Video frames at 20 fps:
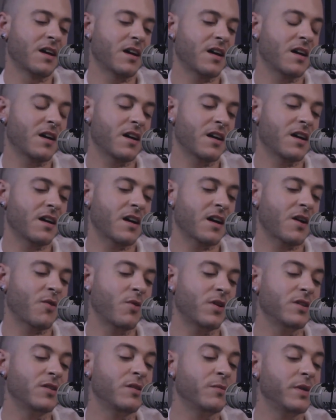I
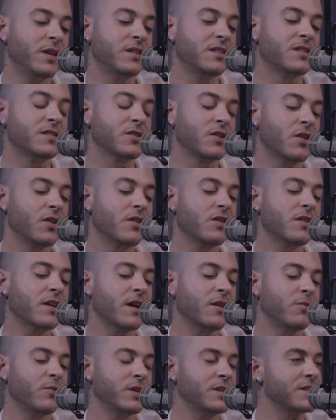want you to meet this girl
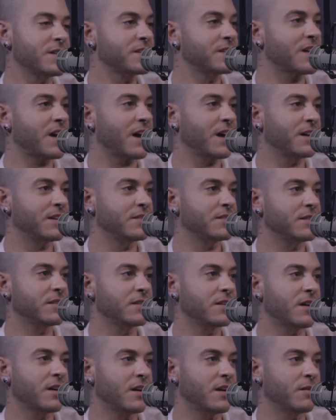that we just signed,
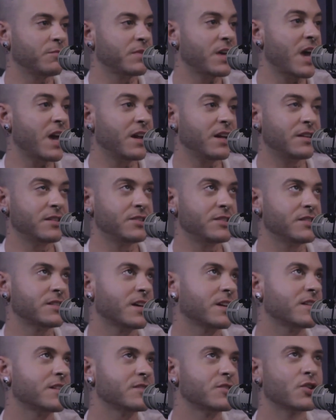Katy. She's
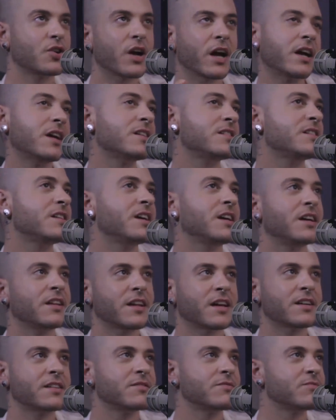like this crazy
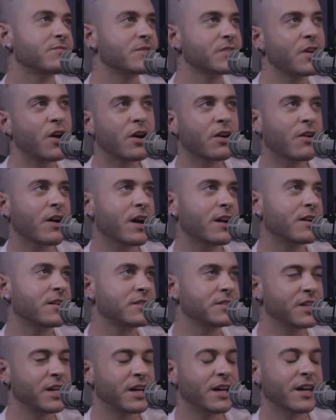like
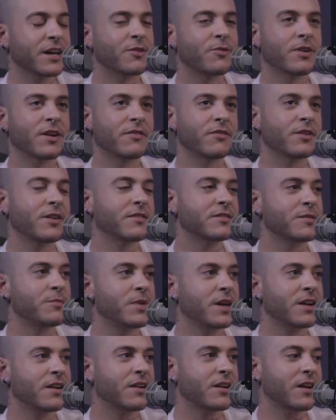songwriter chick, whatever, you have to
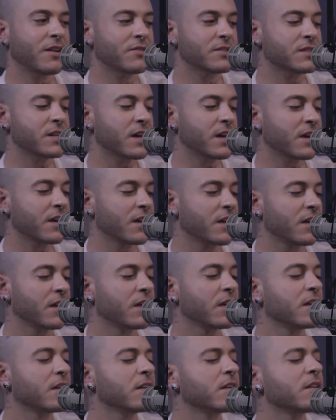meet her. And I was like,
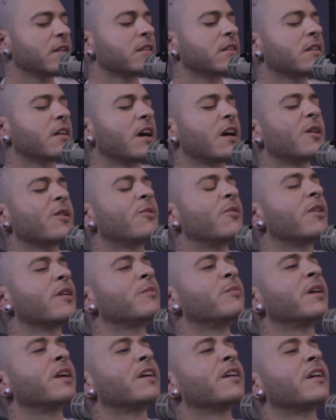I don't want
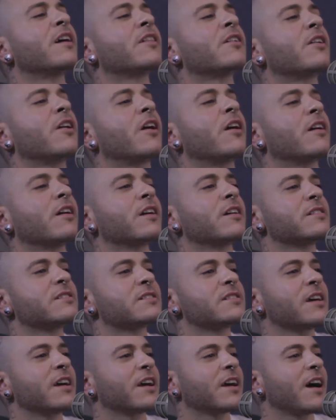to meet another
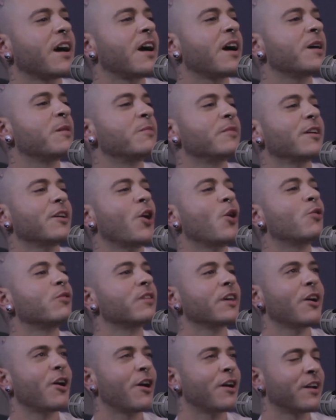artist. Like, I'm the
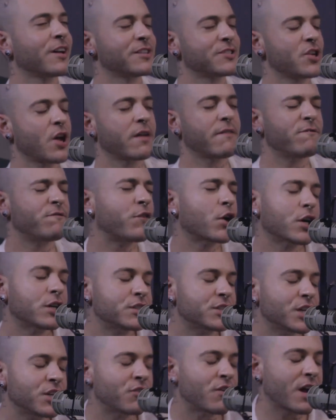only artist on
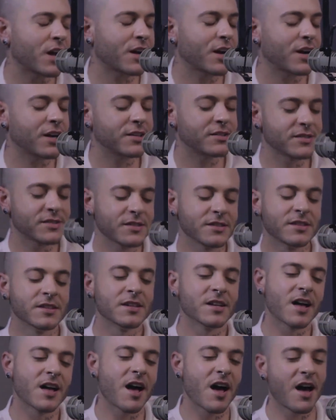Virgin Records.
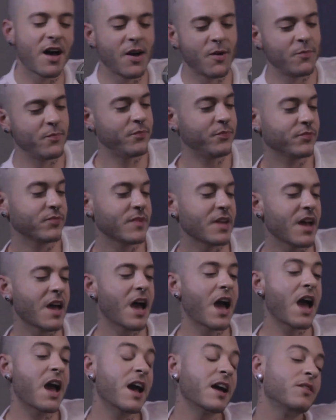
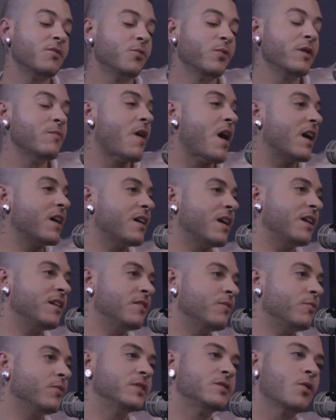And we met
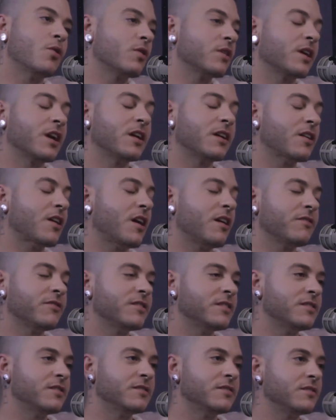and we totally hit it off.
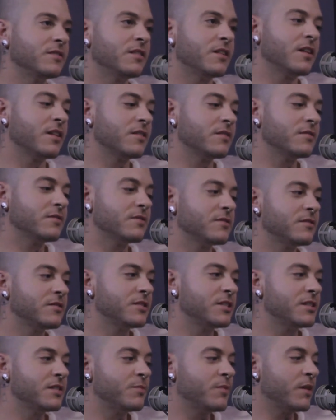And, you know,
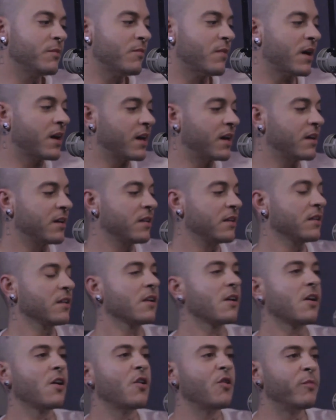she's been my
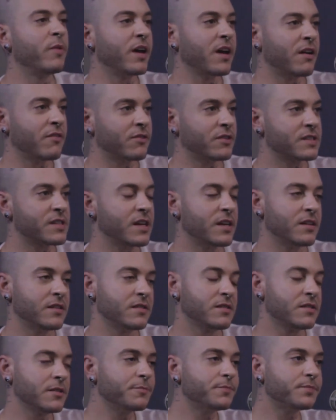homie ever
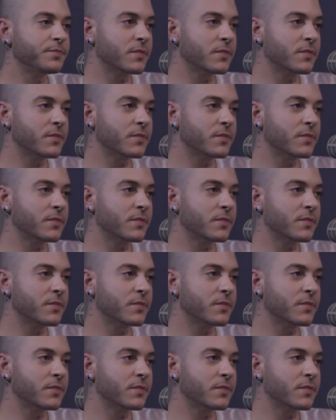since.